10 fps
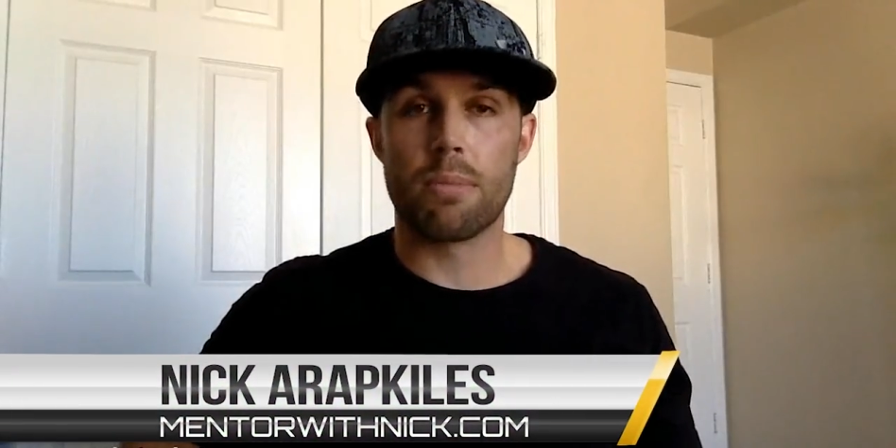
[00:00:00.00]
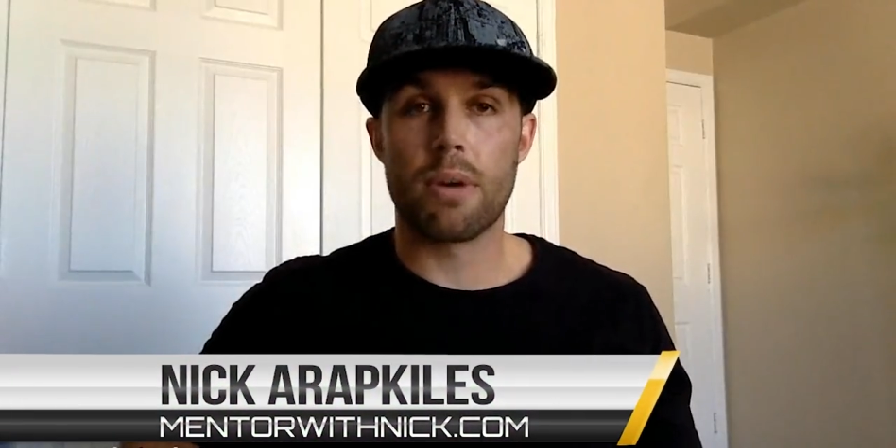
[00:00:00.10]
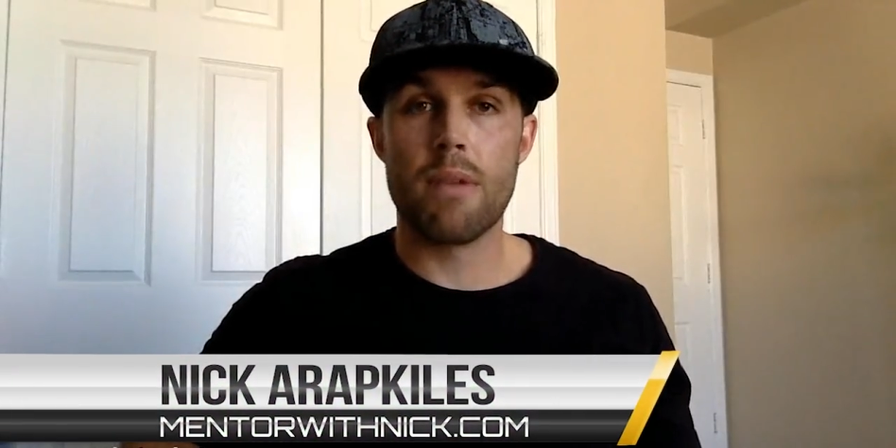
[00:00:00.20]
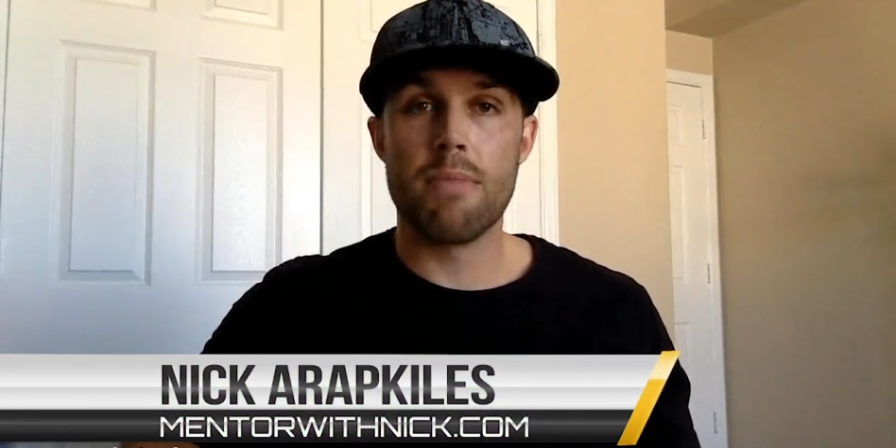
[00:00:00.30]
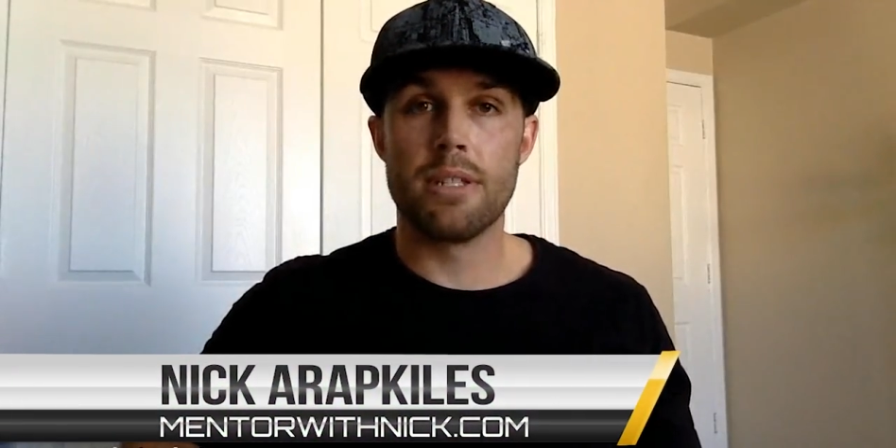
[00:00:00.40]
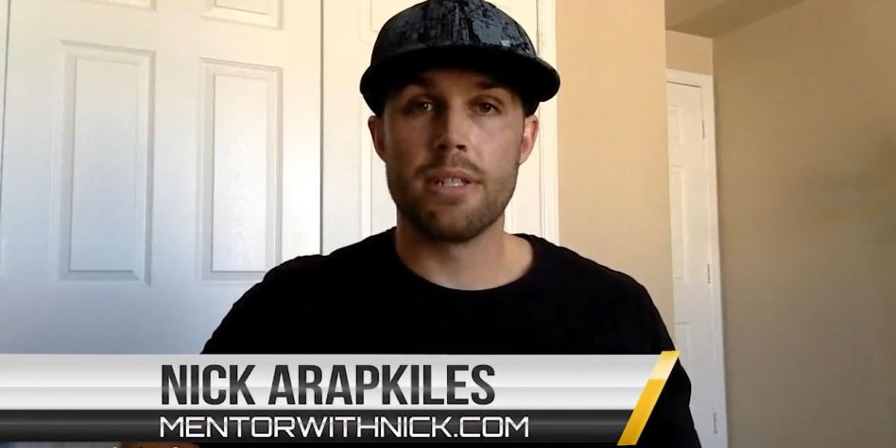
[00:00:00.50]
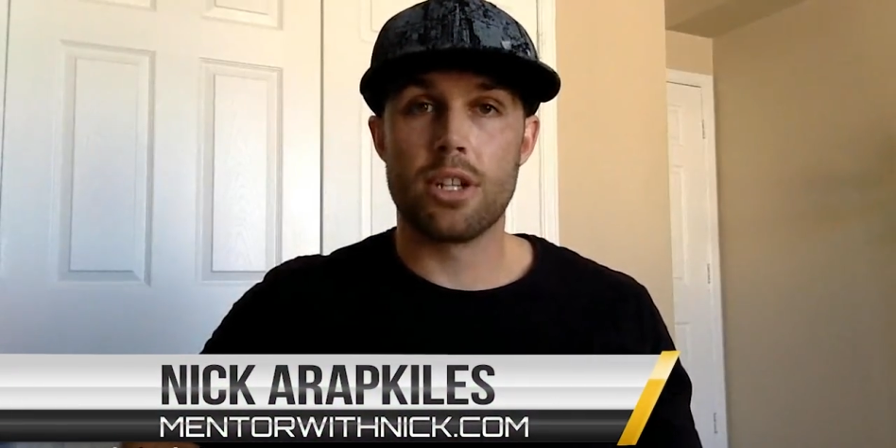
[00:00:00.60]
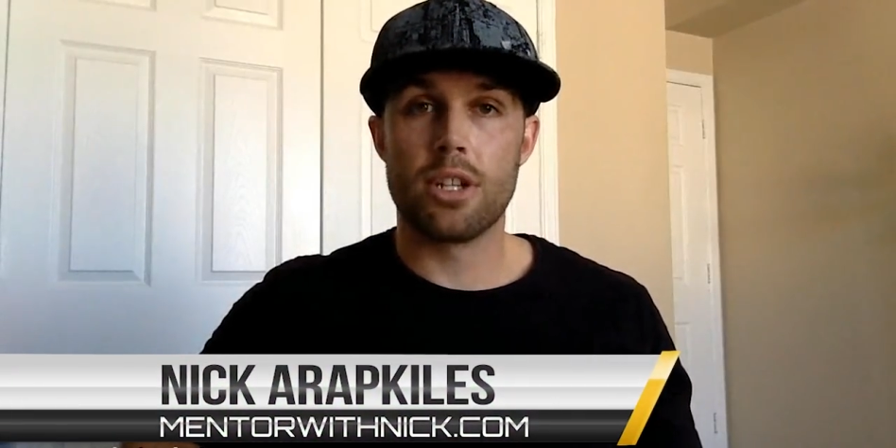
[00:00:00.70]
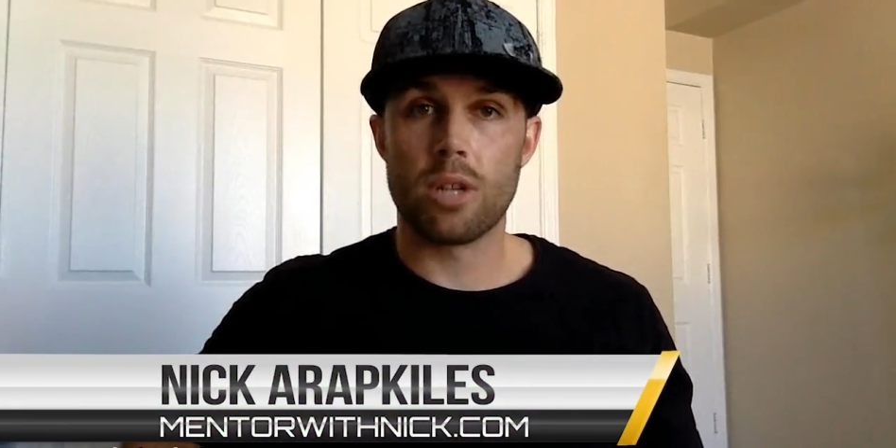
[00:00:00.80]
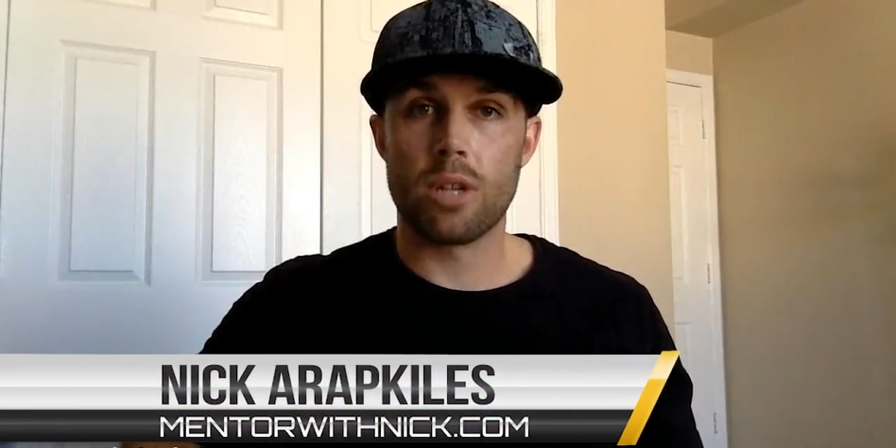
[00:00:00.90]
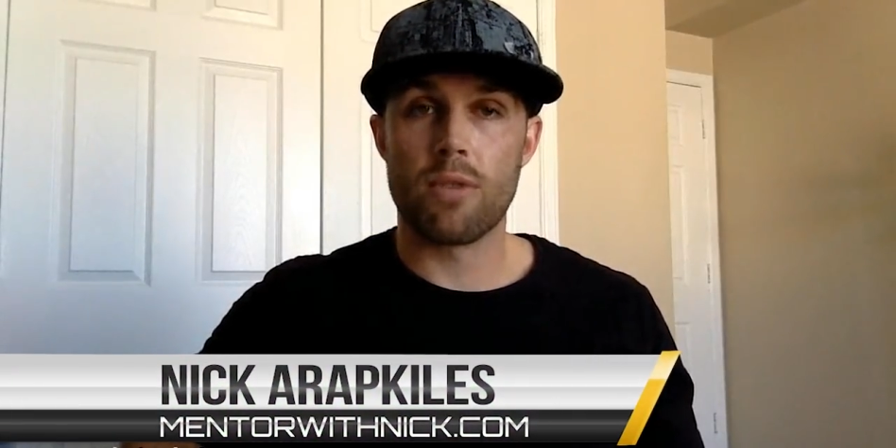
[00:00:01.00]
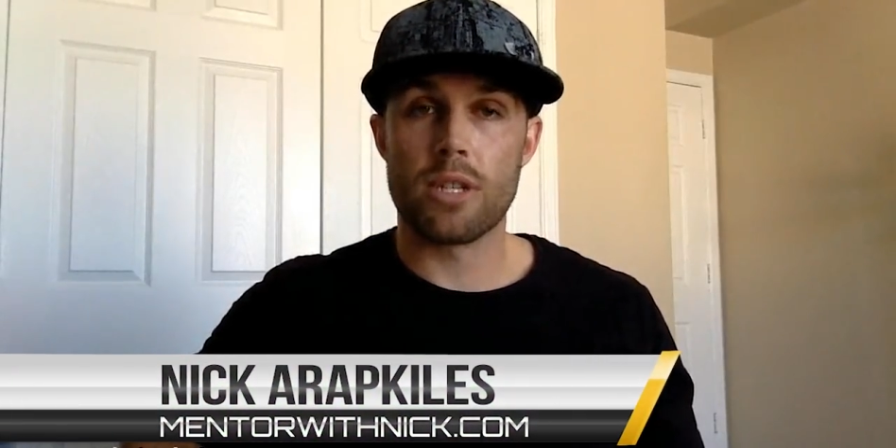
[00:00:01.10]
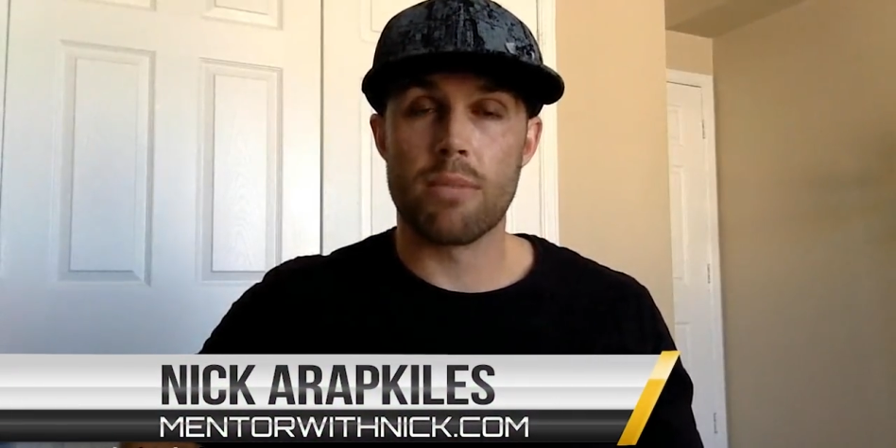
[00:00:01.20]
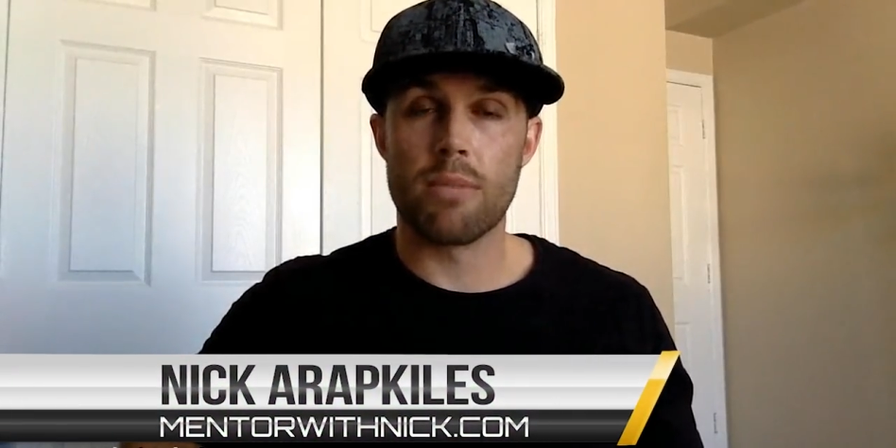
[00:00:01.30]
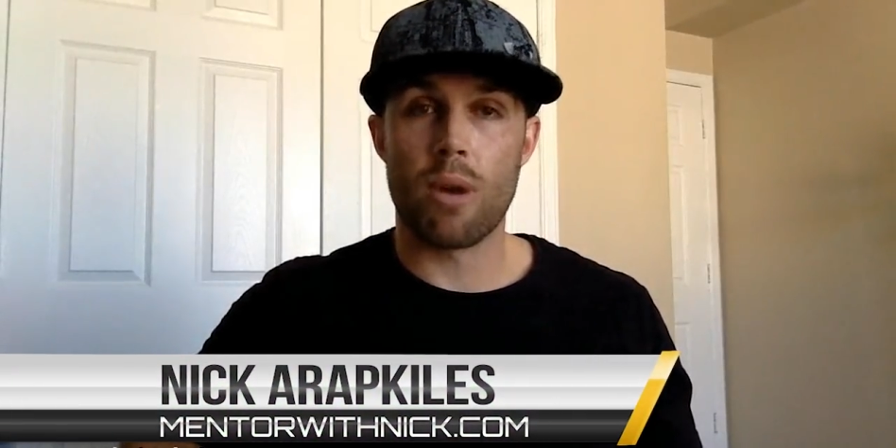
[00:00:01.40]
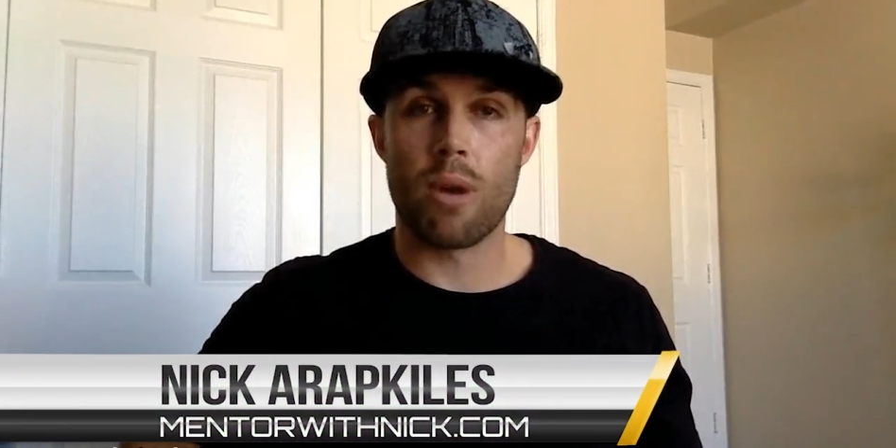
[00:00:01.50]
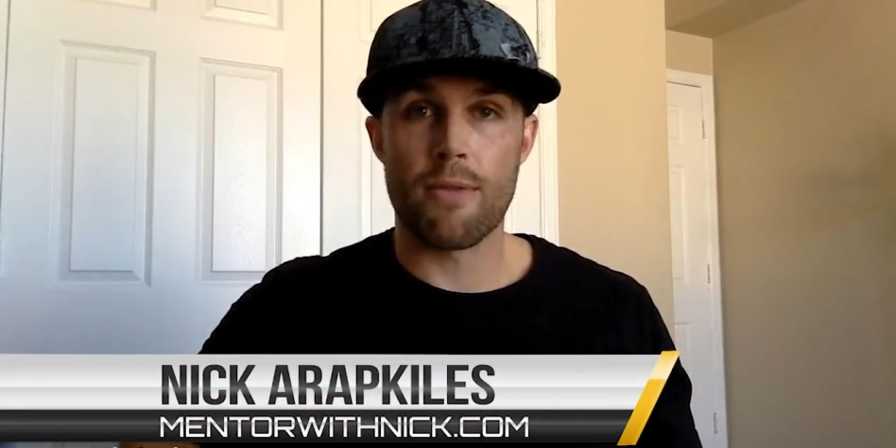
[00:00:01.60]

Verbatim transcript: it probably means that you're looking for some more